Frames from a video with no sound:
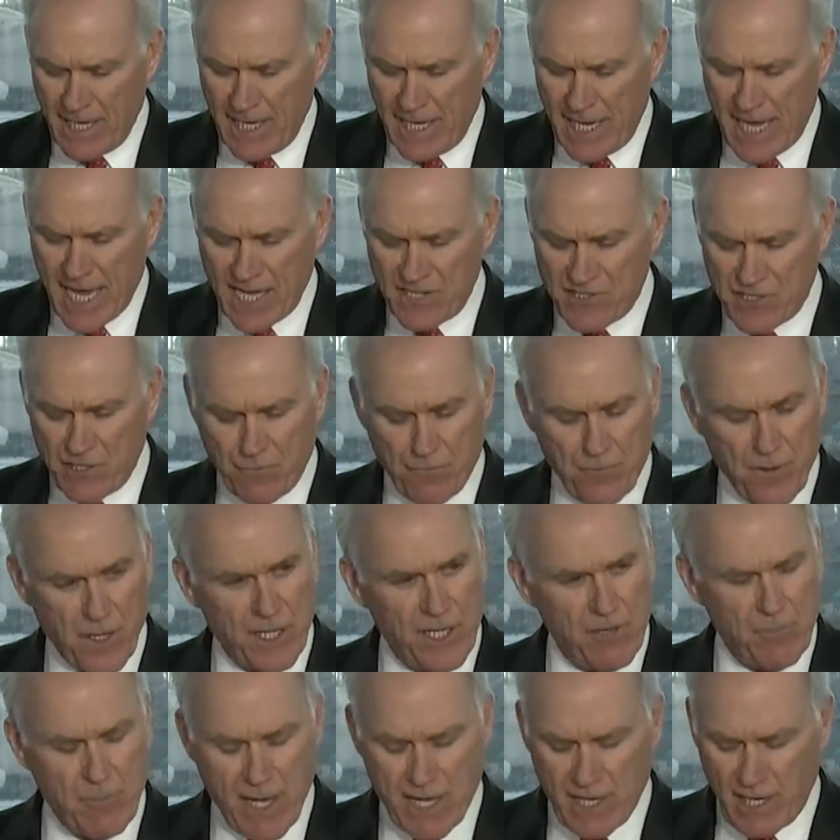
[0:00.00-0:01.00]
He has the
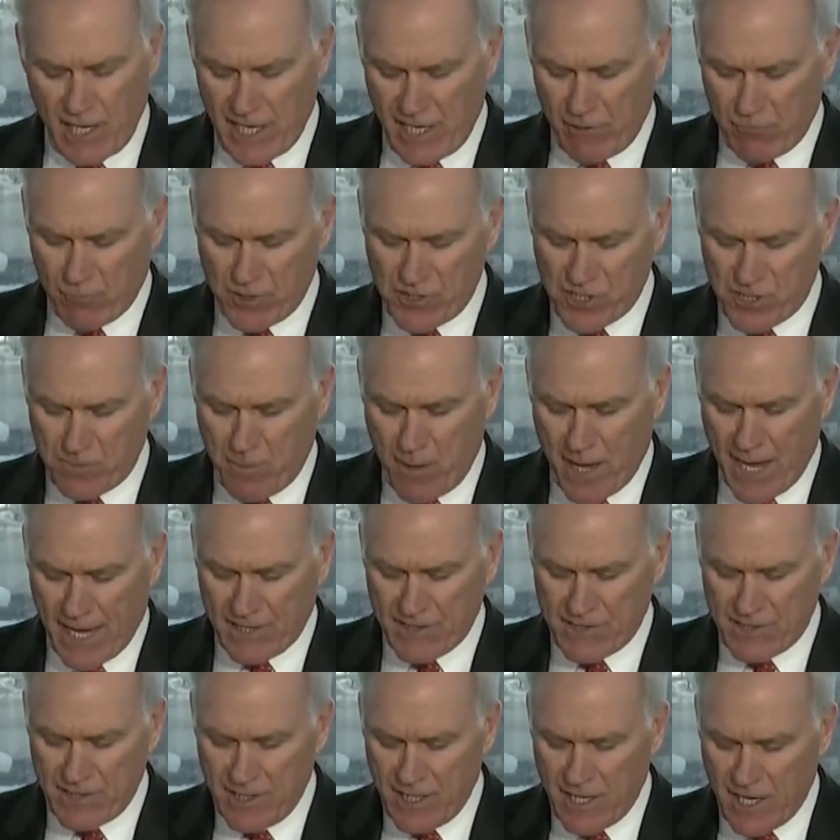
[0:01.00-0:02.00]
fundamental and
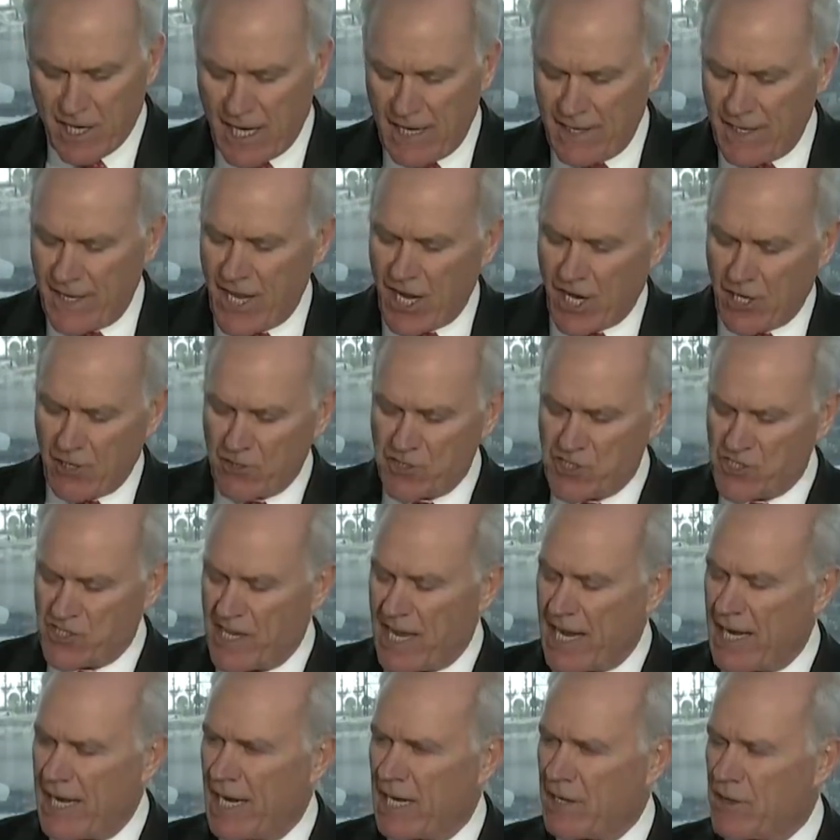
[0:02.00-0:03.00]
respect and the
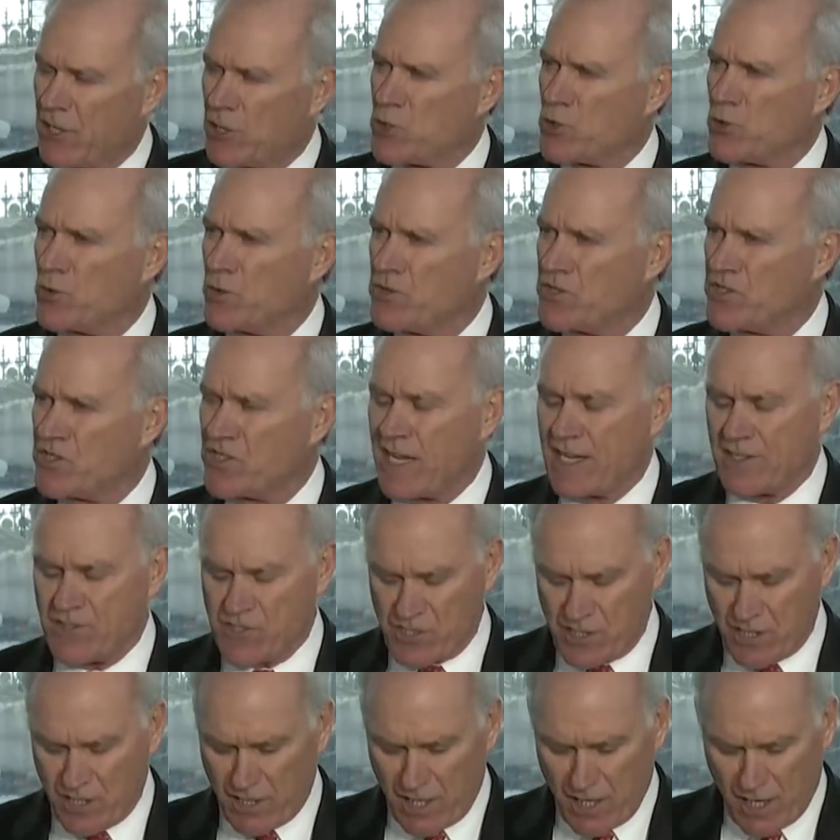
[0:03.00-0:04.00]
understanding of the true
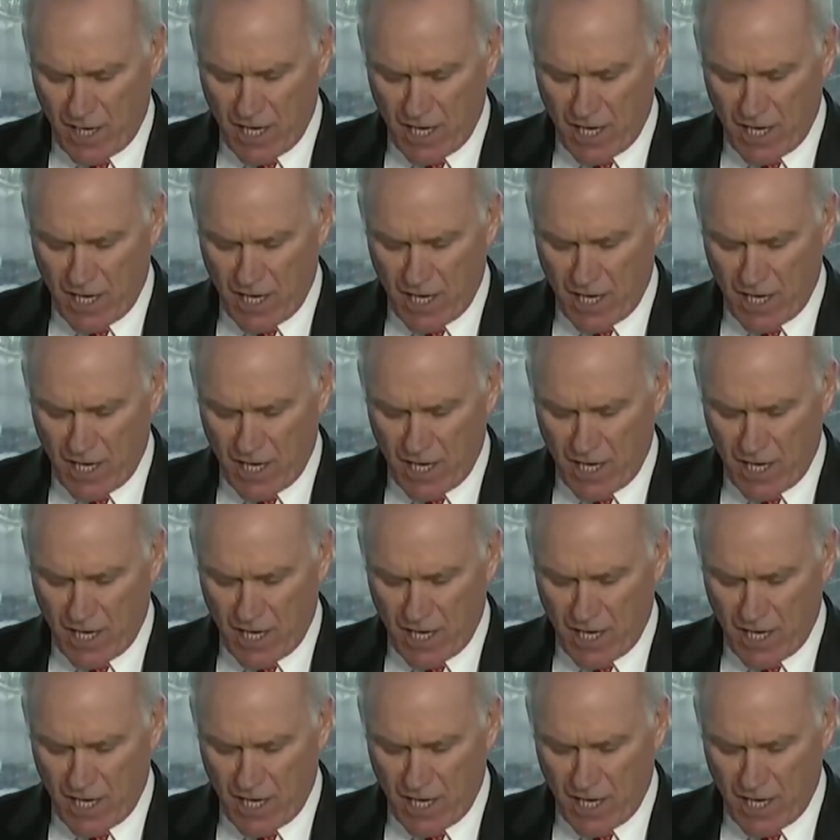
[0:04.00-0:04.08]
sense